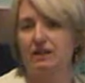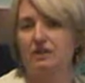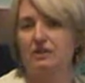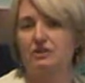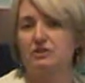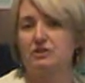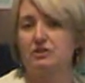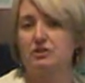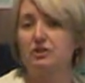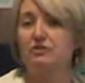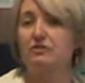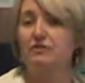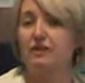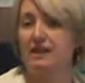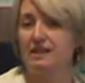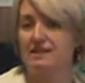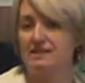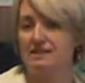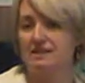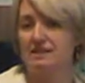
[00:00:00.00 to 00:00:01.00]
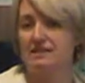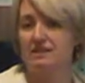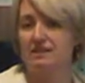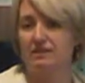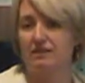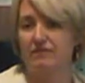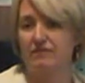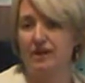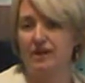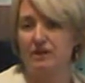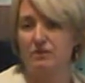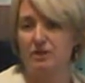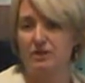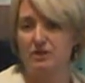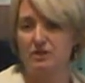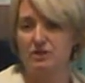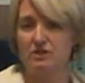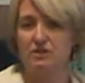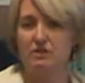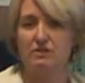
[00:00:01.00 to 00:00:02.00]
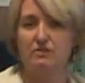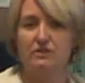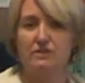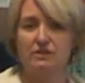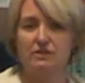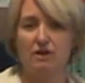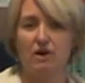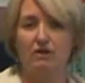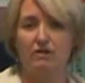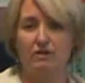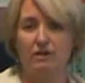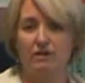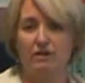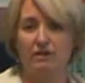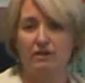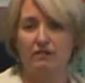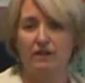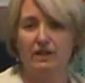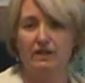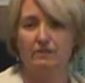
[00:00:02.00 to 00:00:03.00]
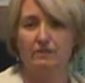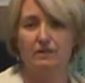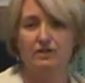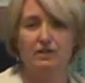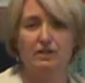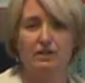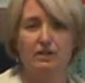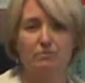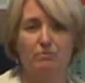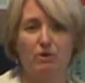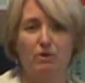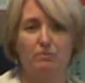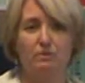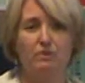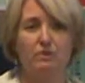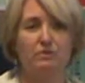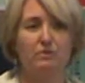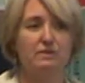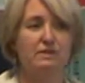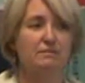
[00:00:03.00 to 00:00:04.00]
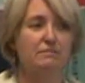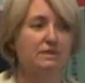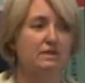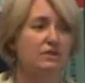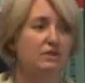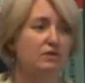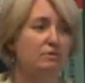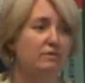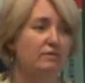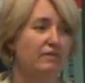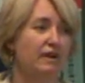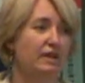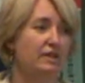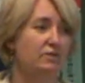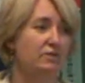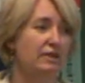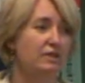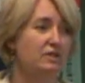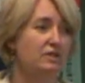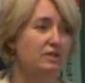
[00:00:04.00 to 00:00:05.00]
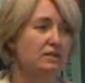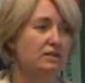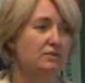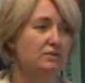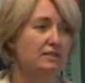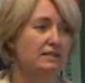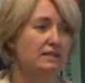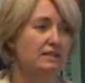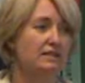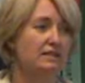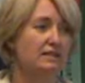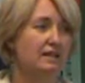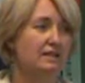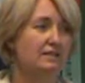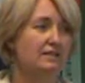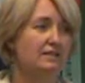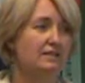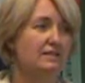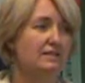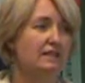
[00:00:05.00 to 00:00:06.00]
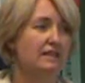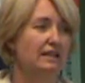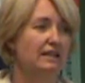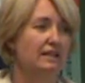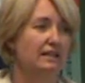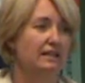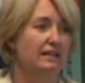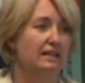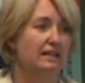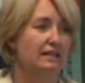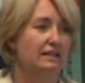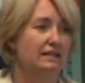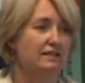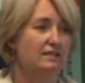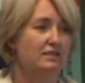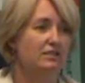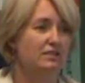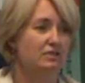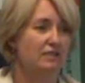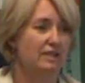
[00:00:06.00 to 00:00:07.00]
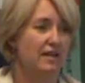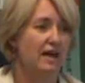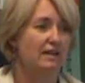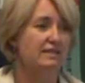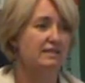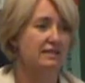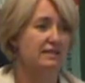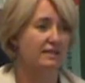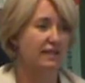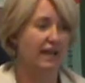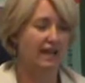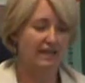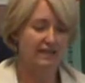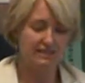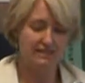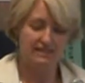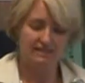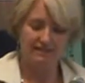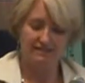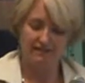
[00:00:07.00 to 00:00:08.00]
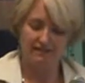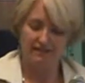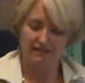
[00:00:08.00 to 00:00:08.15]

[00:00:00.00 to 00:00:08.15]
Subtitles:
There are 2 phases to the evaluation, so it's an ongoing evaluation at the moment. There was a midterm evaluation that was conducted in 2008,